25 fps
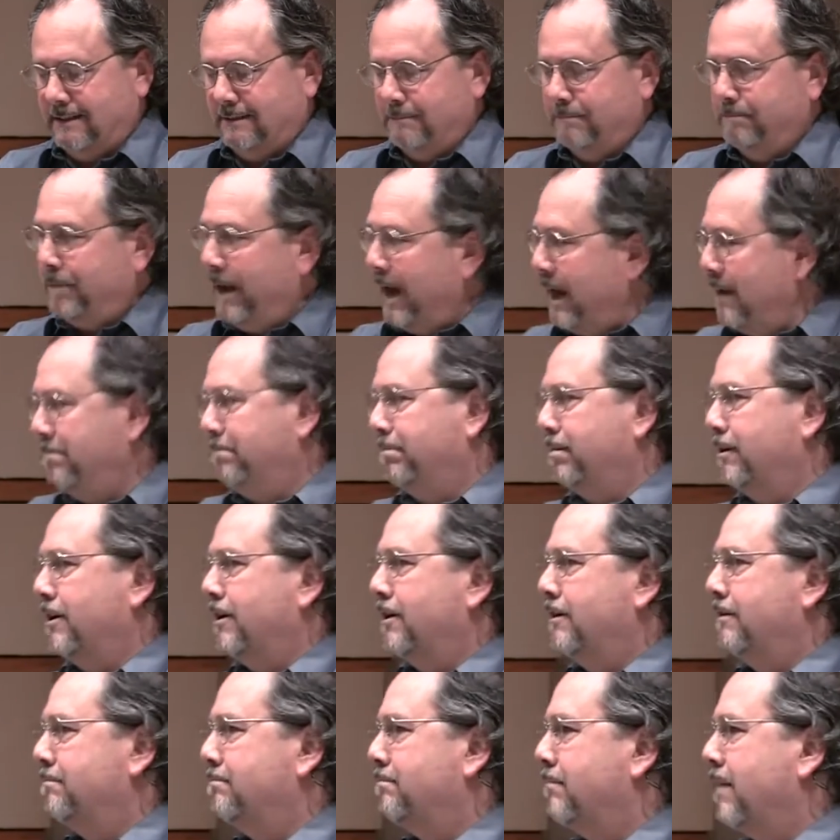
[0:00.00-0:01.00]

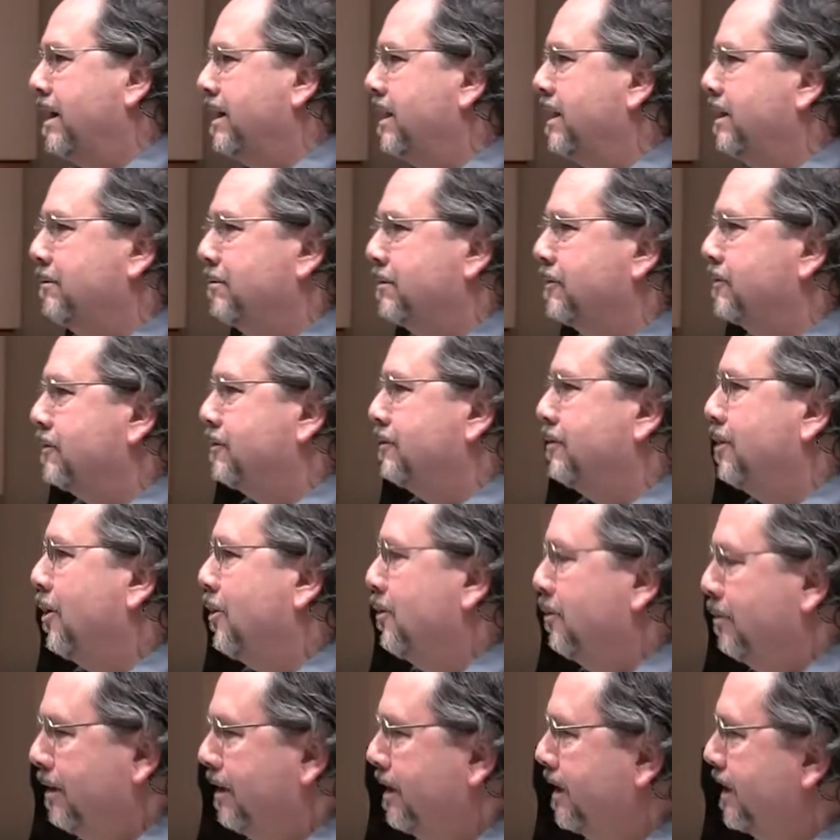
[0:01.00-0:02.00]
Paper money was
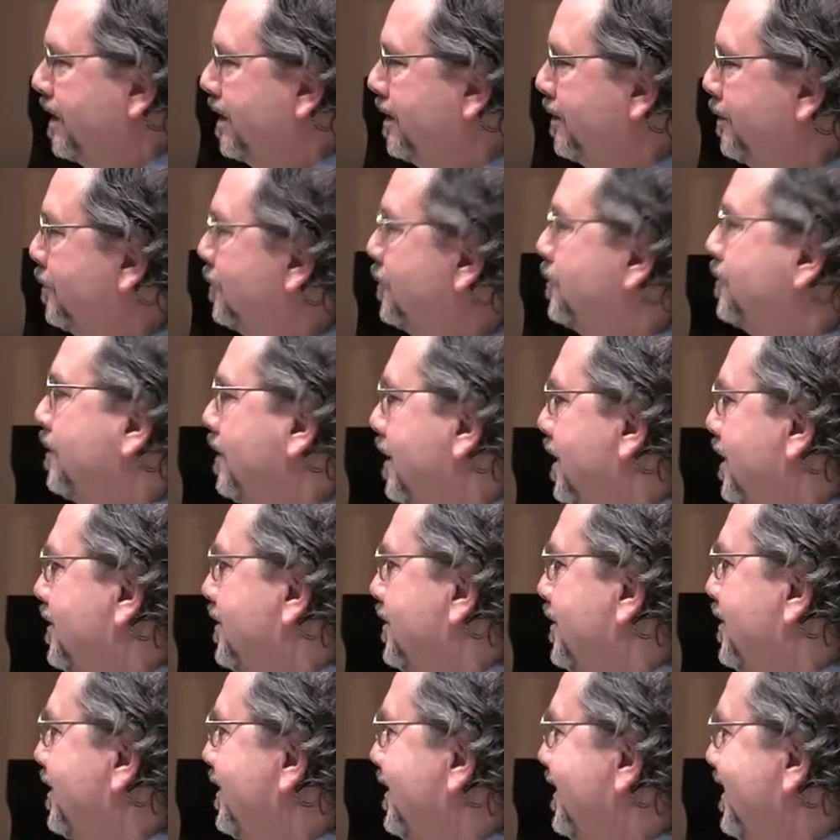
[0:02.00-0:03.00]
totally
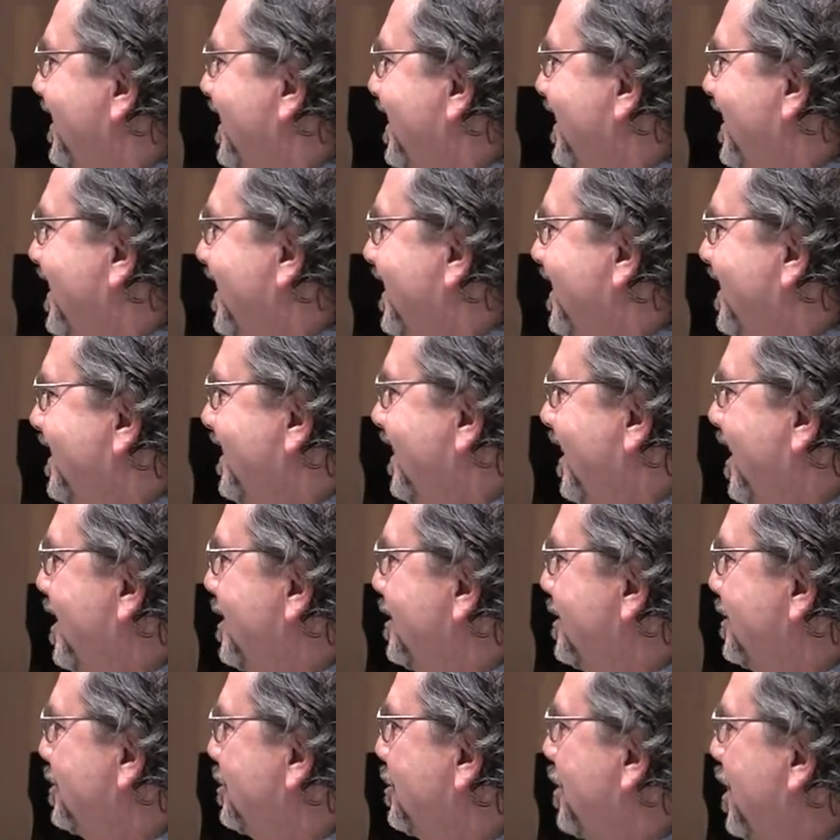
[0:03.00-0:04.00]
useless,
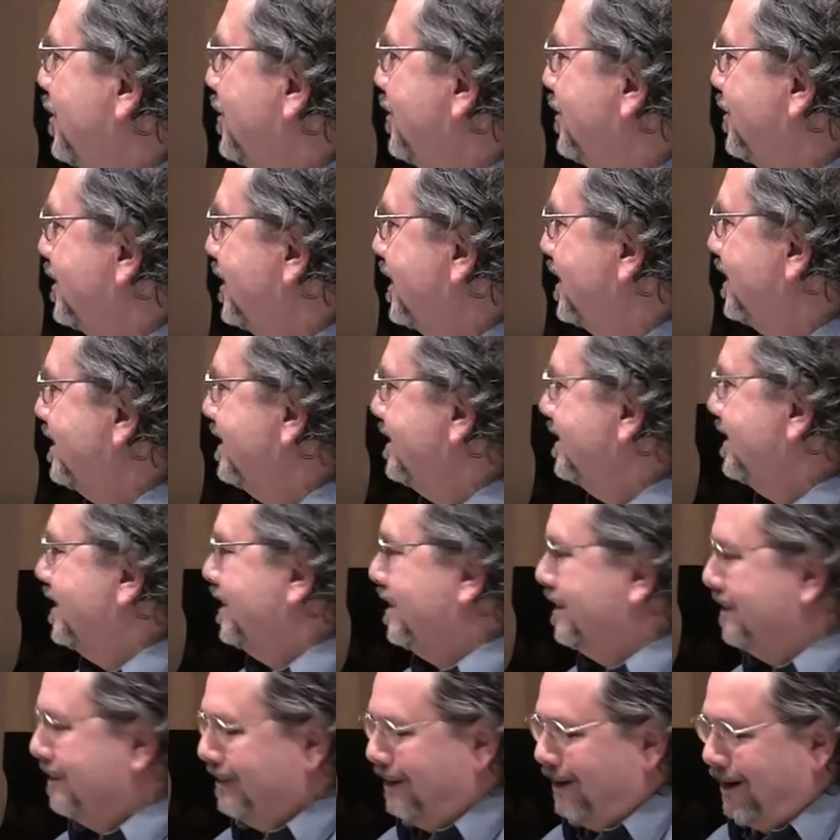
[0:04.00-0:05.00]
untrusted
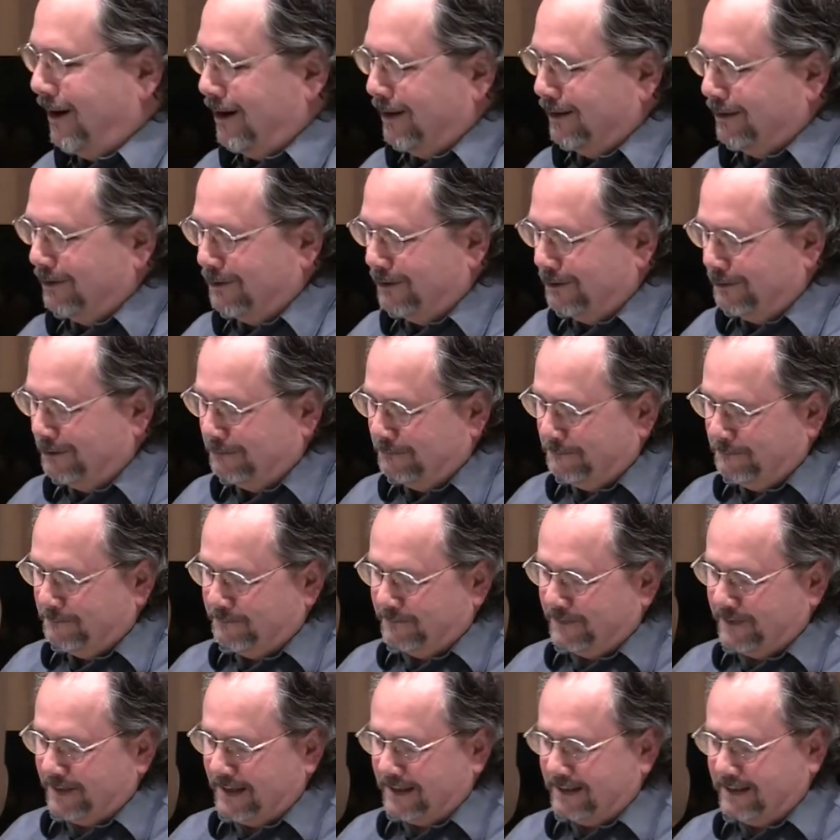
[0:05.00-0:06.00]
in Congo
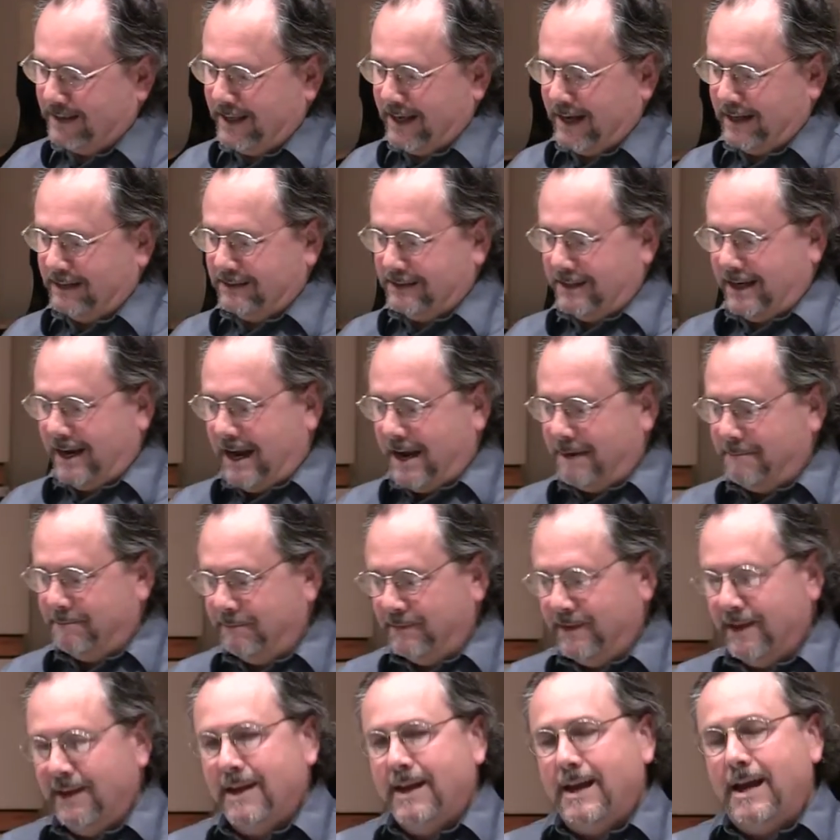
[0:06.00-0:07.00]
at that time.
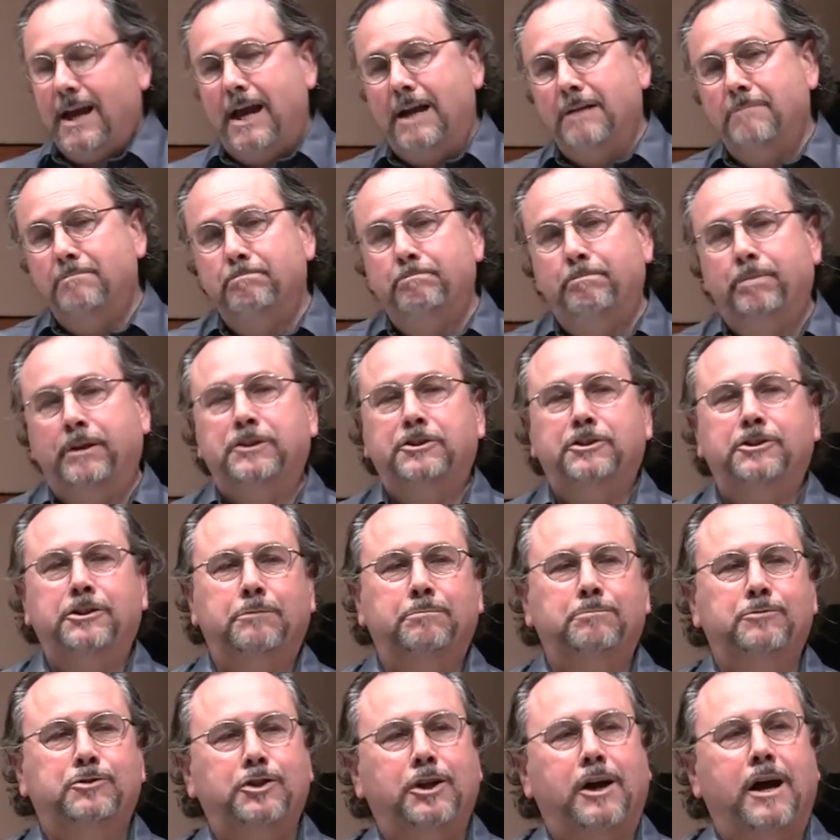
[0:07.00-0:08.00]
And
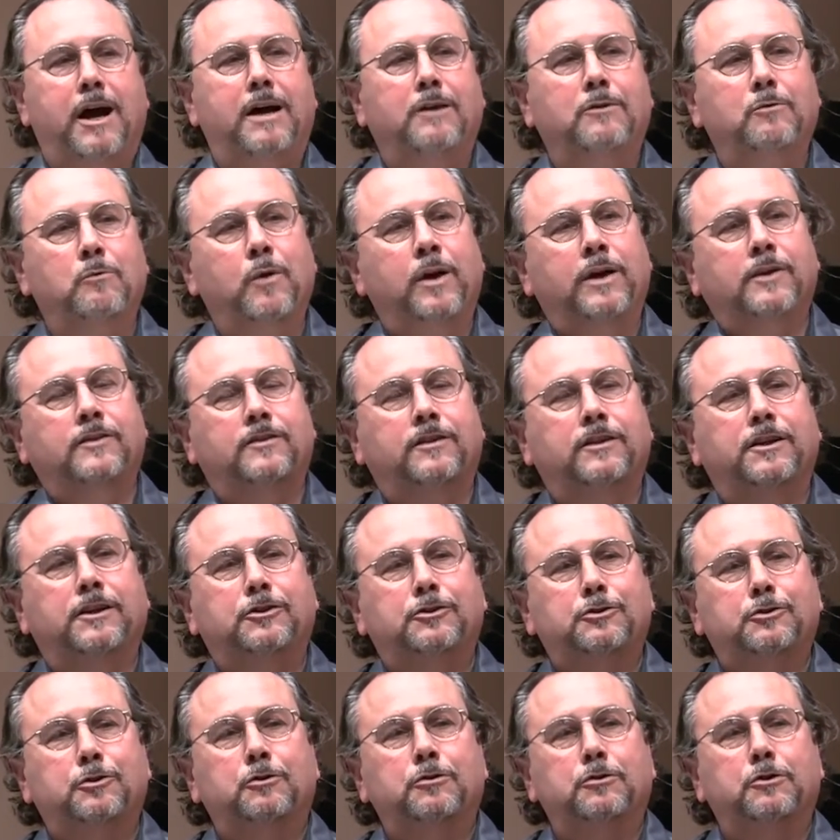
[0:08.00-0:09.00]
Bishop John Wesley
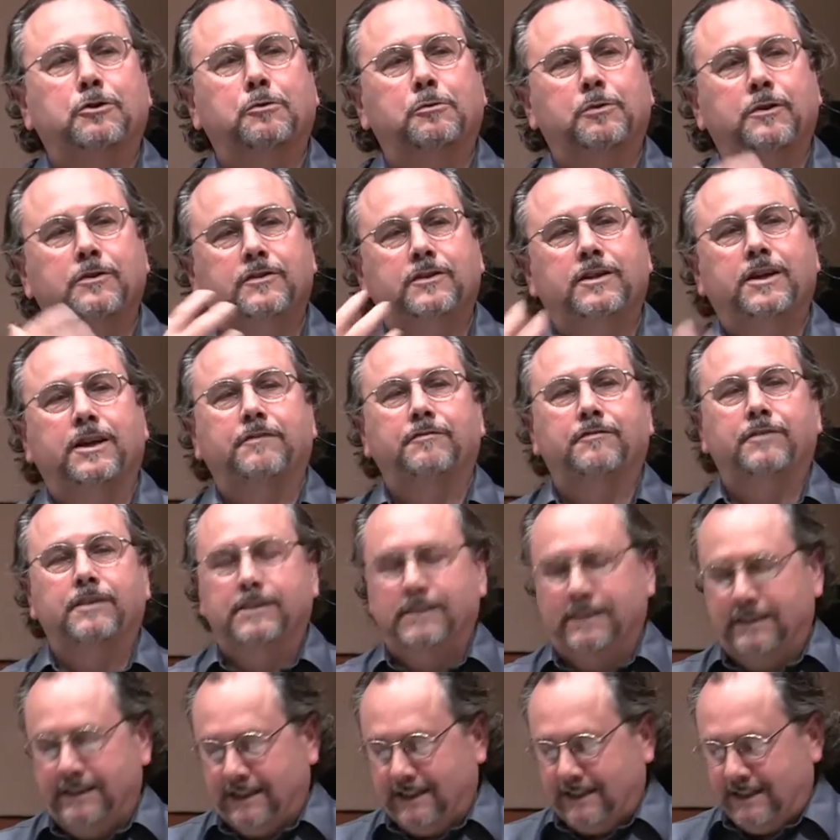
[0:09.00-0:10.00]
Shungu was
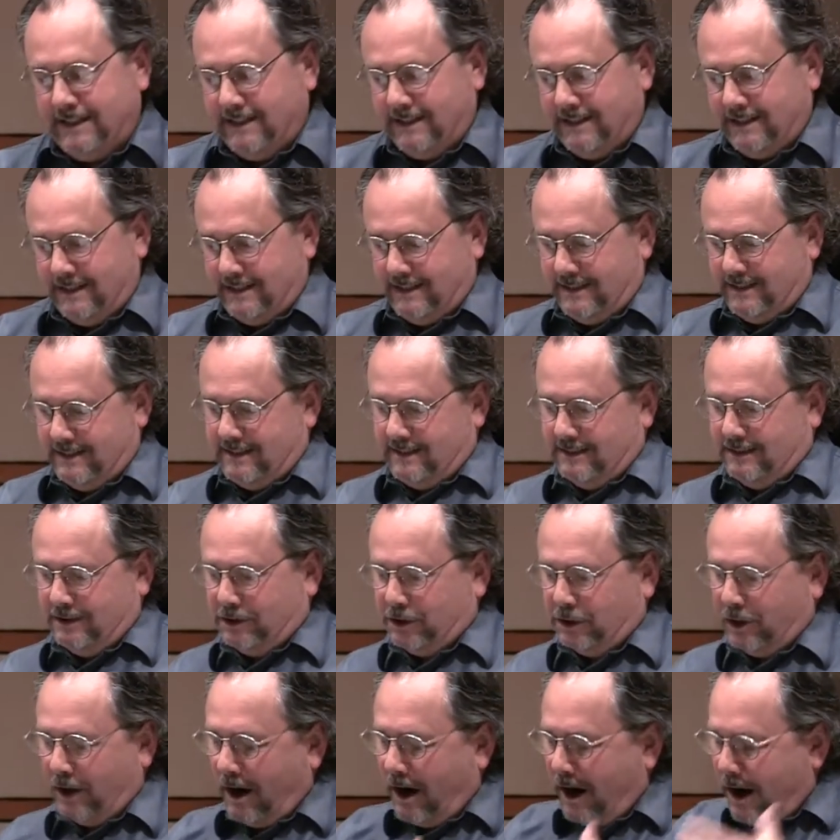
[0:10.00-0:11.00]
given
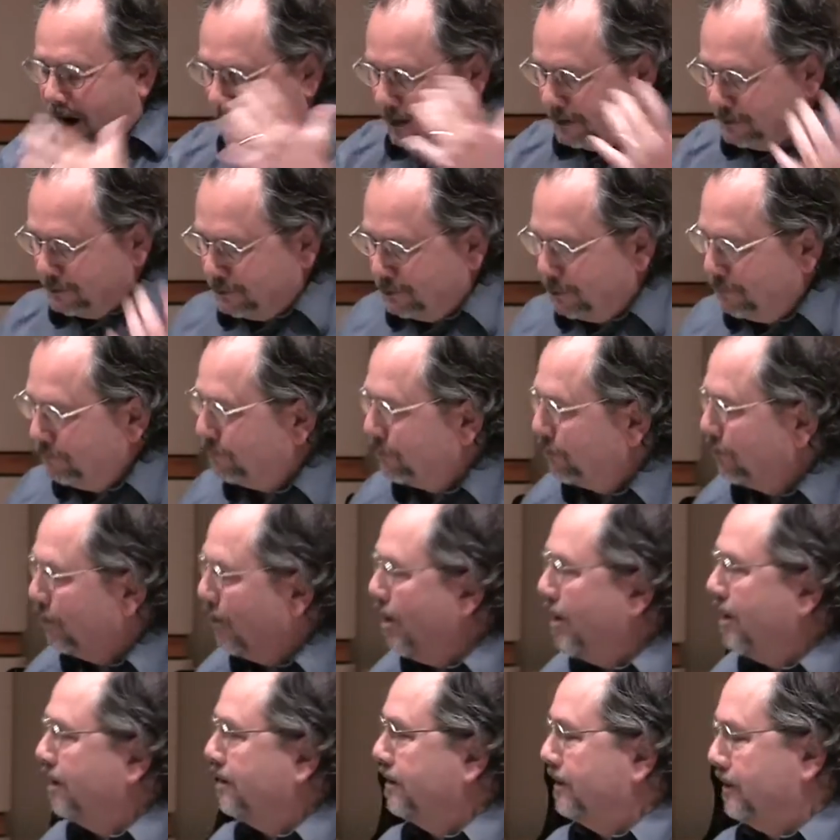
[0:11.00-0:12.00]
charge over
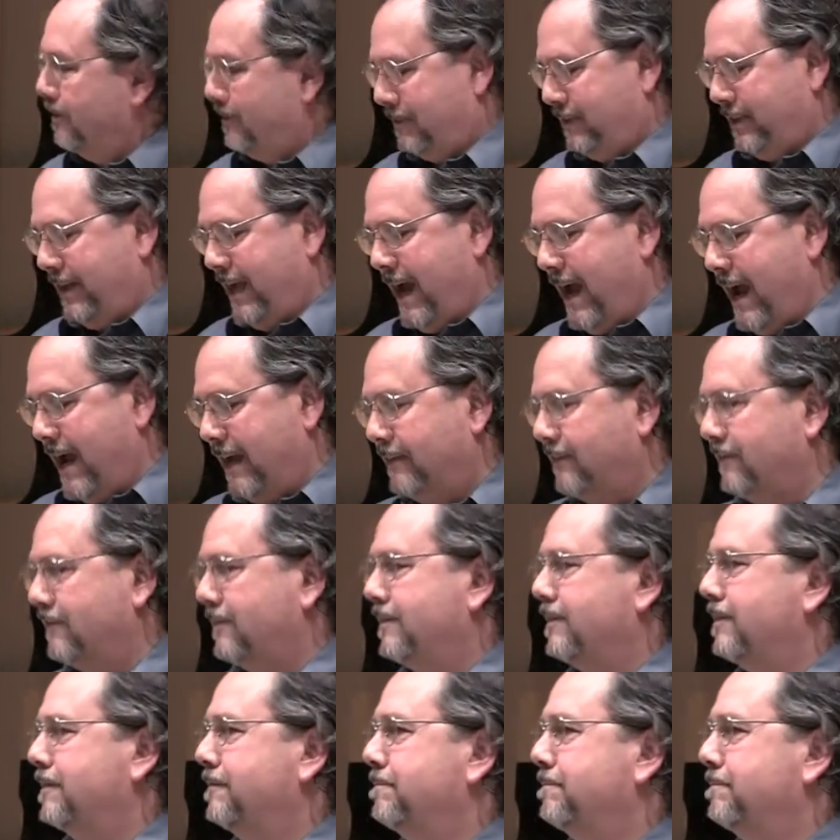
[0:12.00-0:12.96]
all this task.